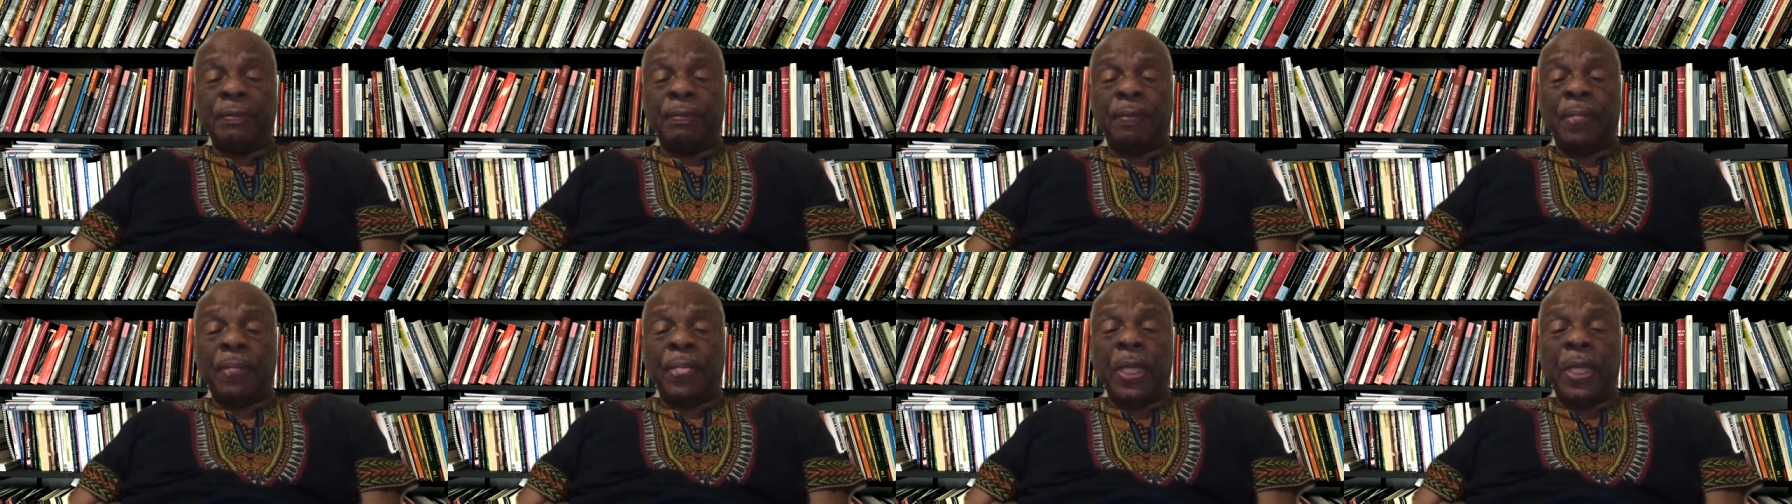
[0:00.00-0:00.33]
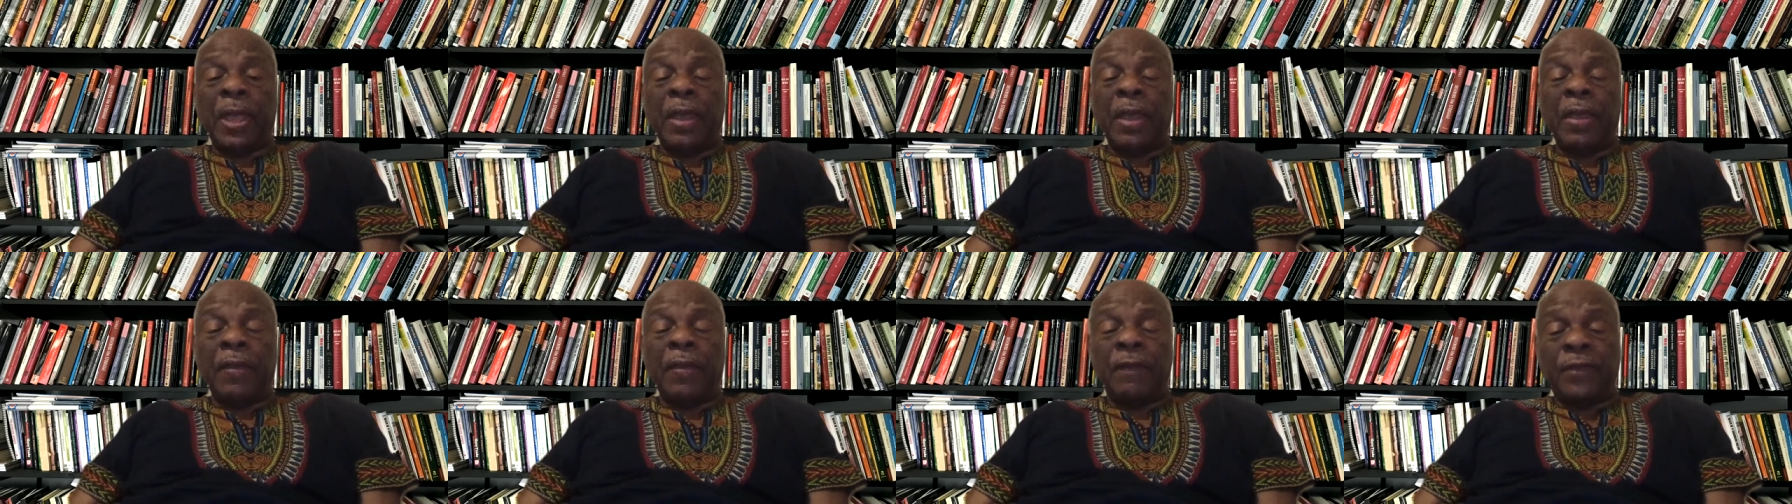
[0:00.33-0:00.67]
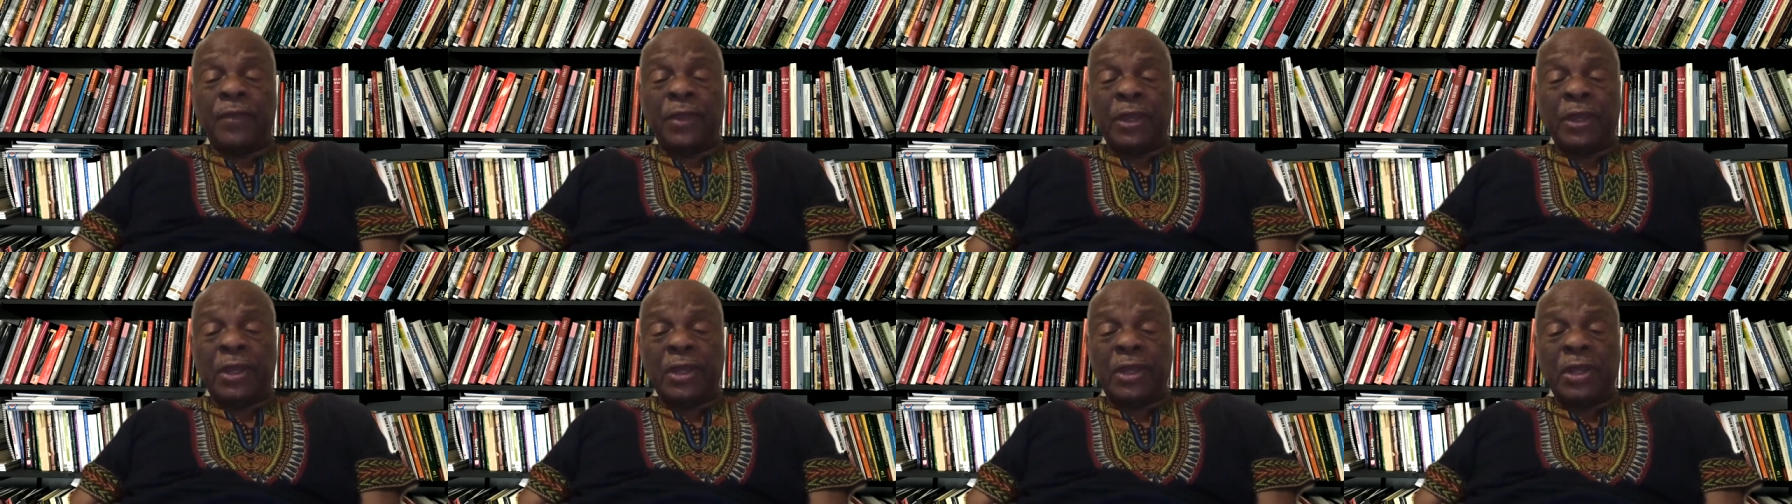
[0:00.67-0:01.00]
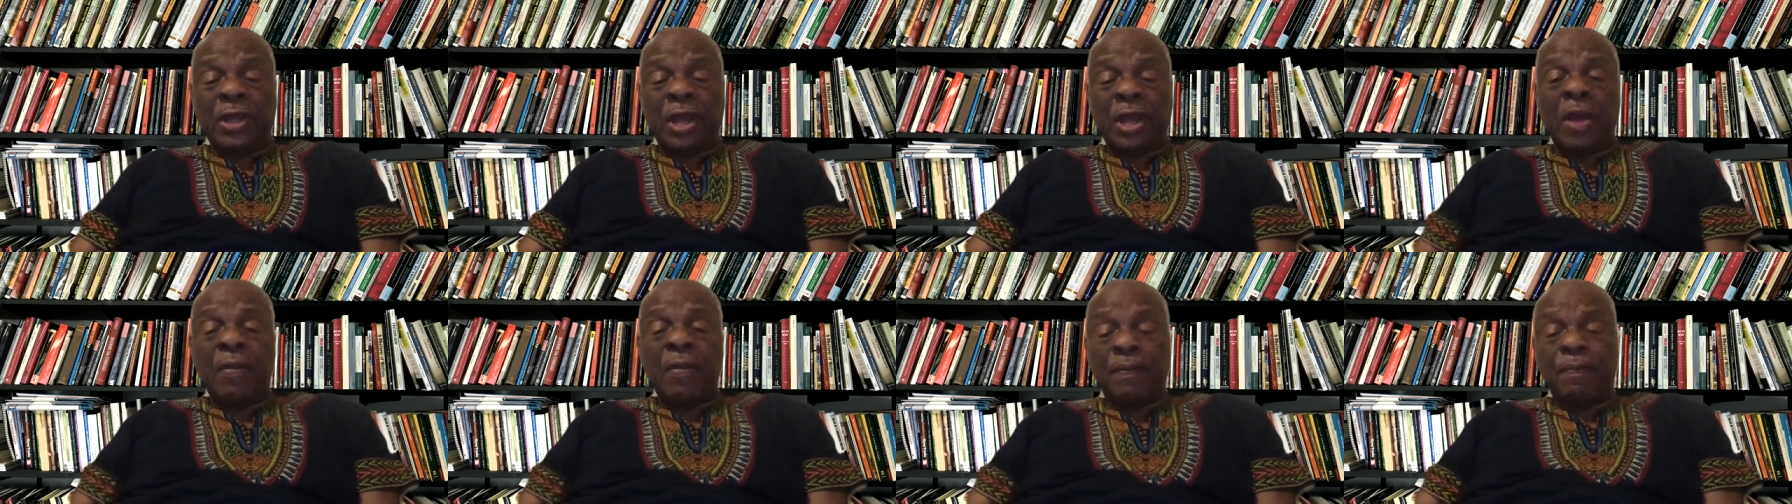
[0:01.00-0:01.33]
if the young
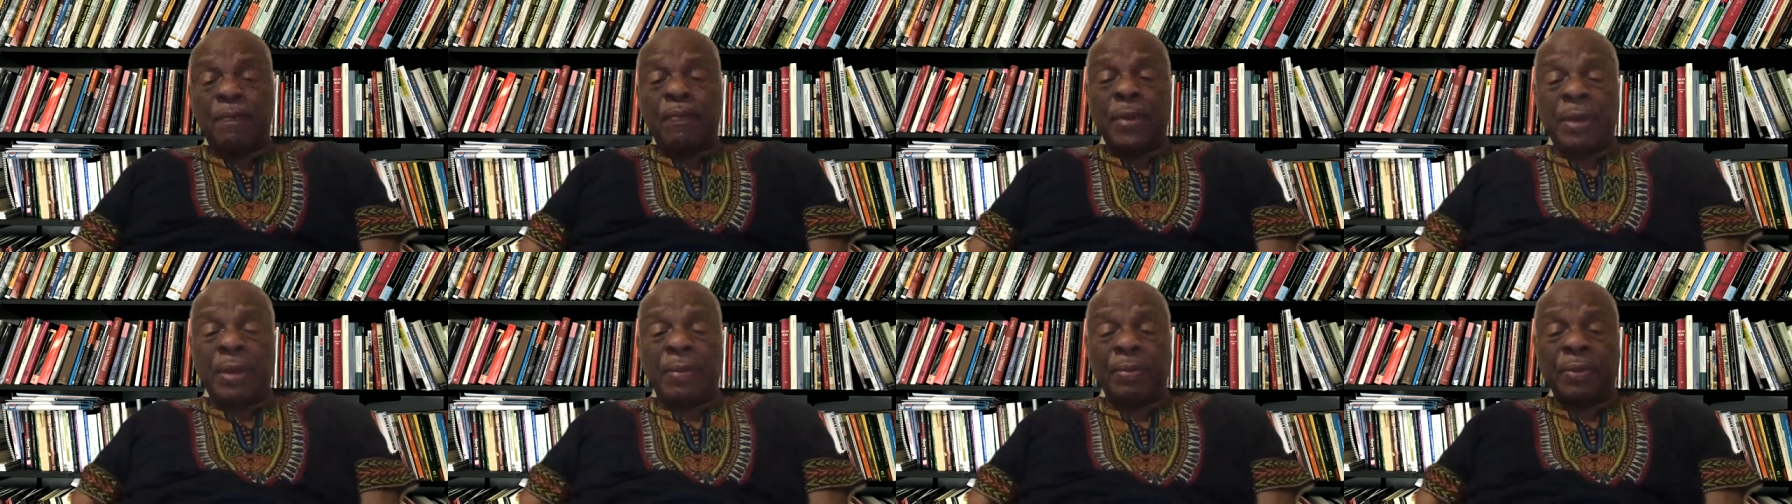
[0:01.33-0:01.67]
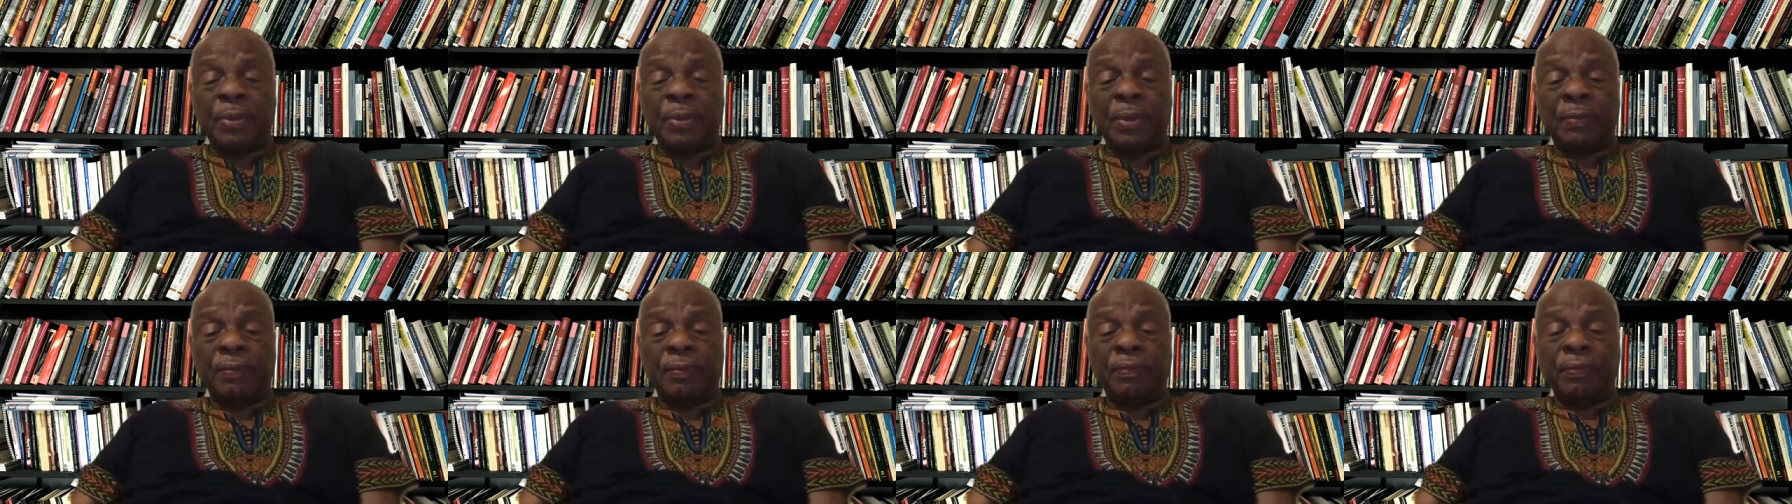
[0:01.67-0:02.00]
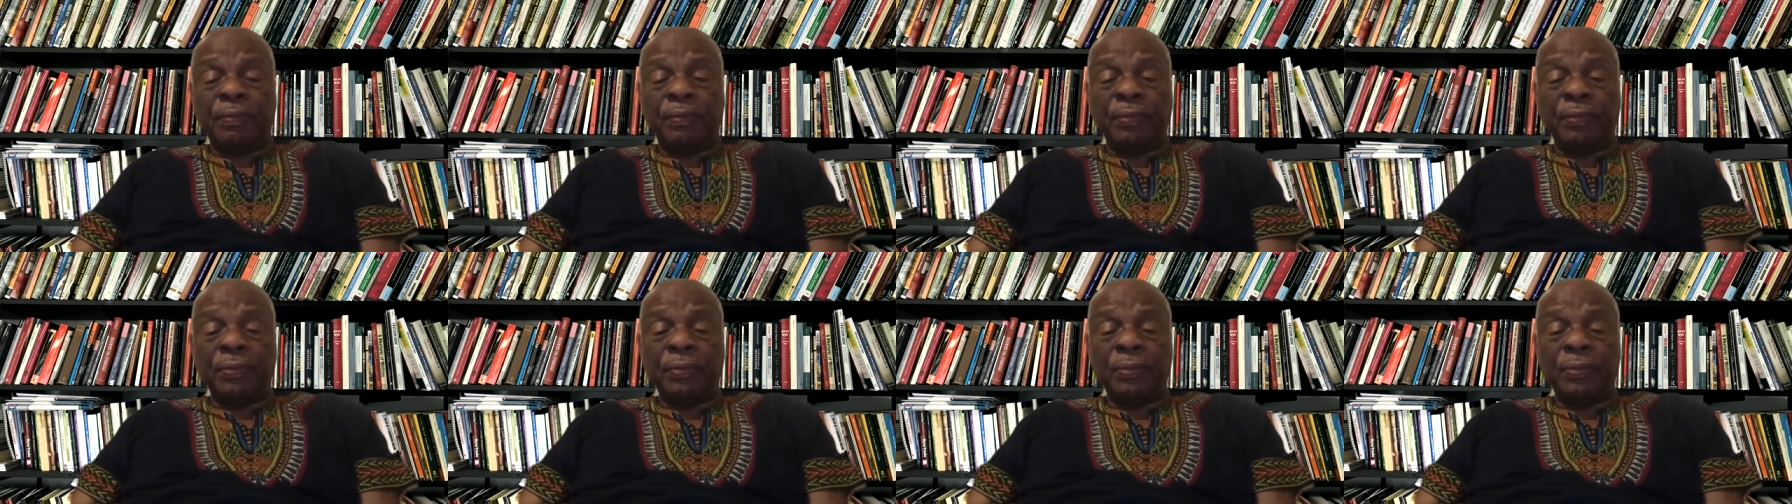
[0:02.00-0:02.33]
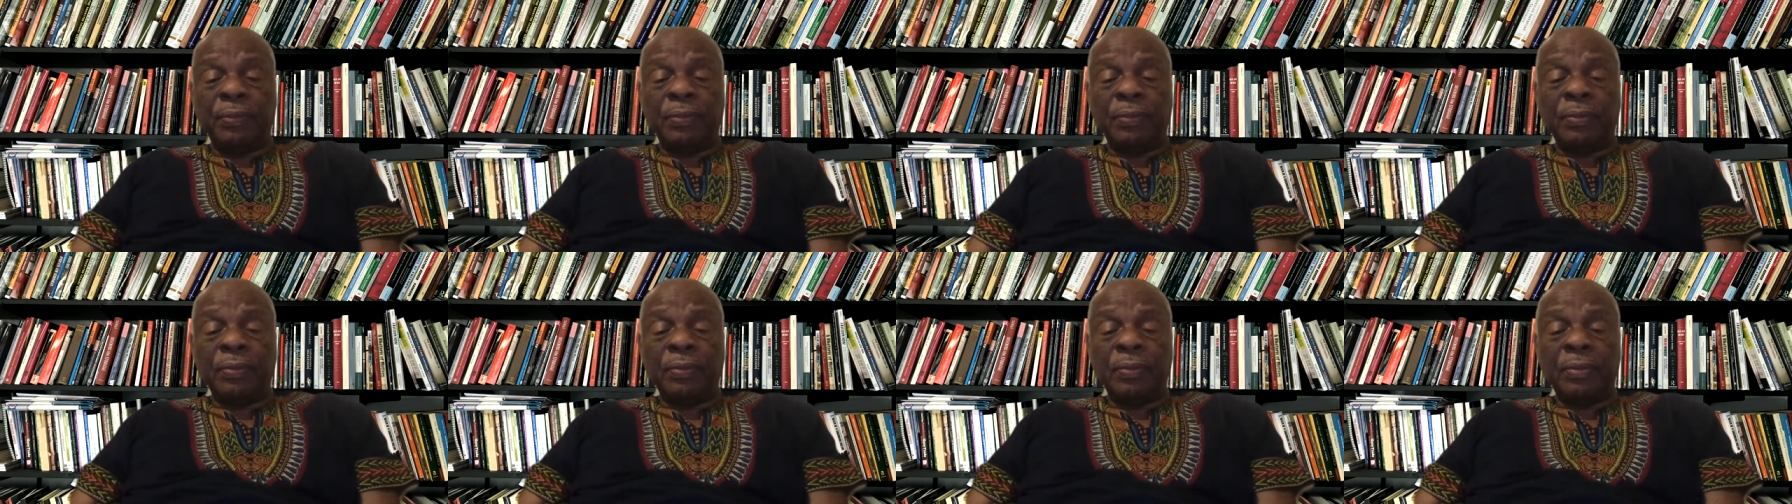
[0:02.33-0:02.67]
people,
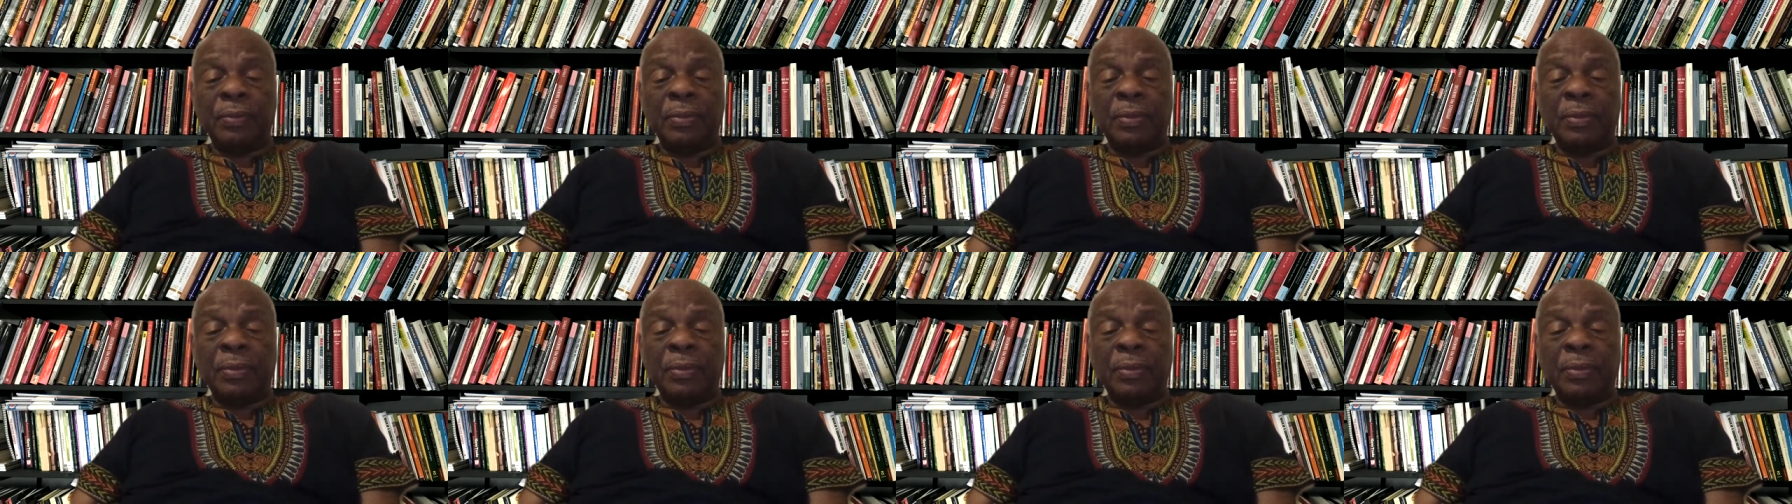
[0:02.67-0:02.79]
the